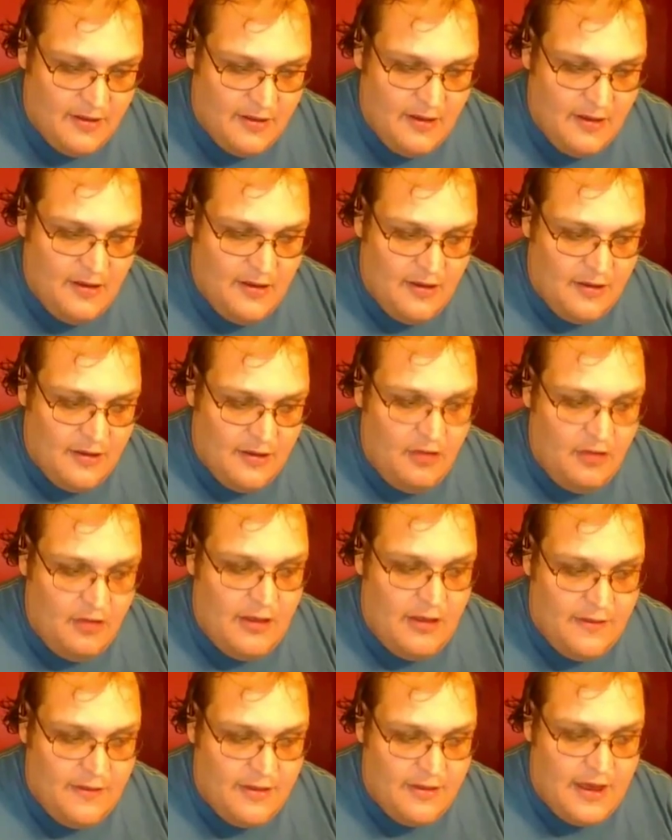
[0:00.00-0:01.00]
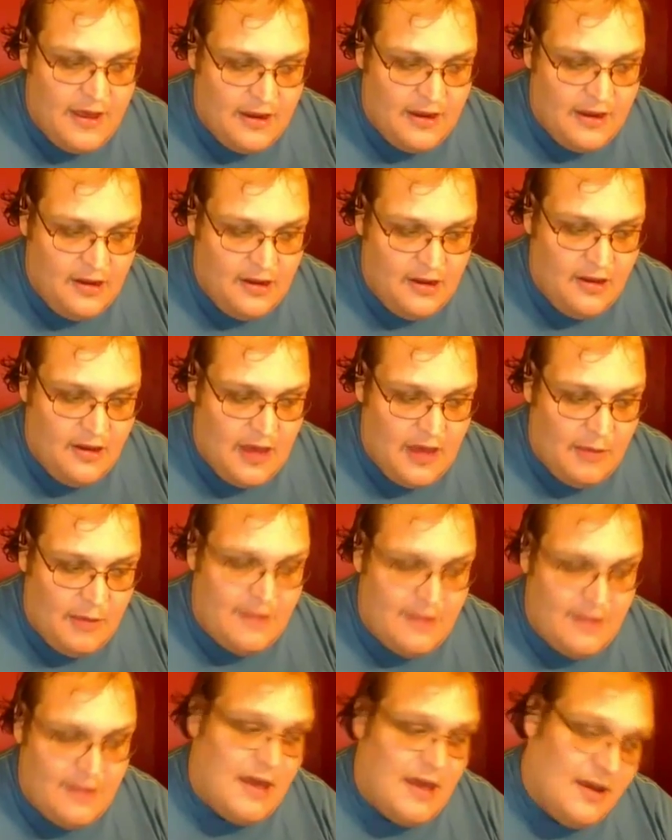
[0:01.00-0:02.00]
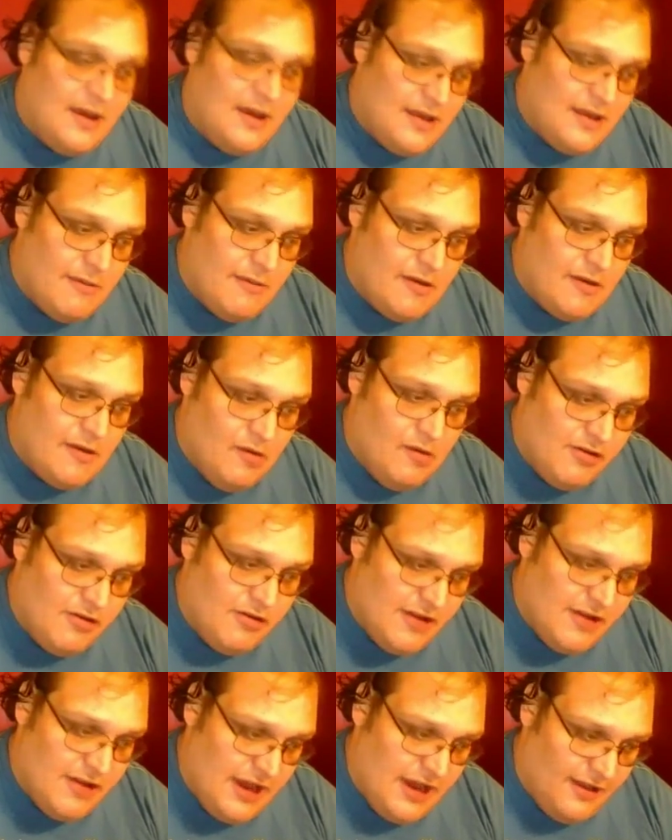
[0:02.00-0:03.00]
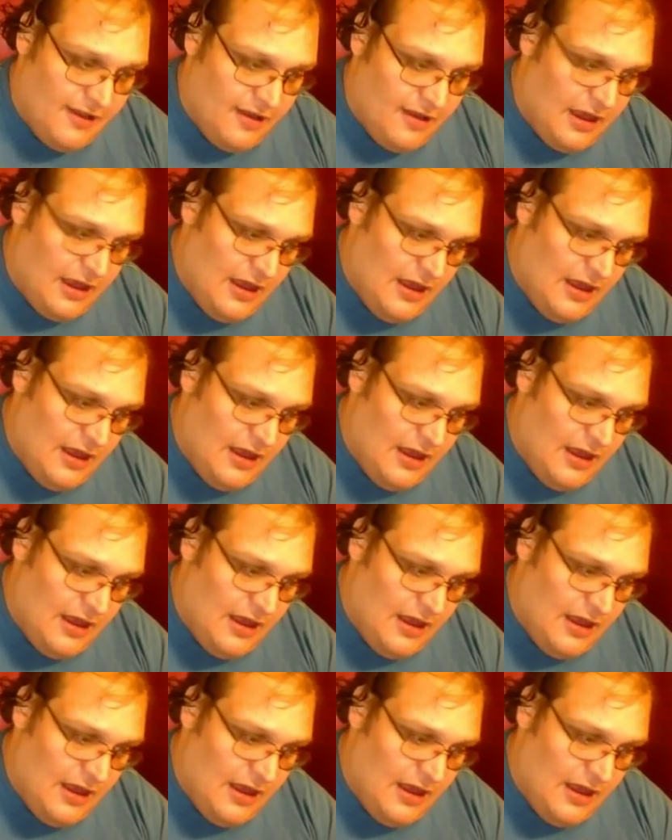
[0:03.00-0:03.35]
So in the second year, I went to my academic coordinator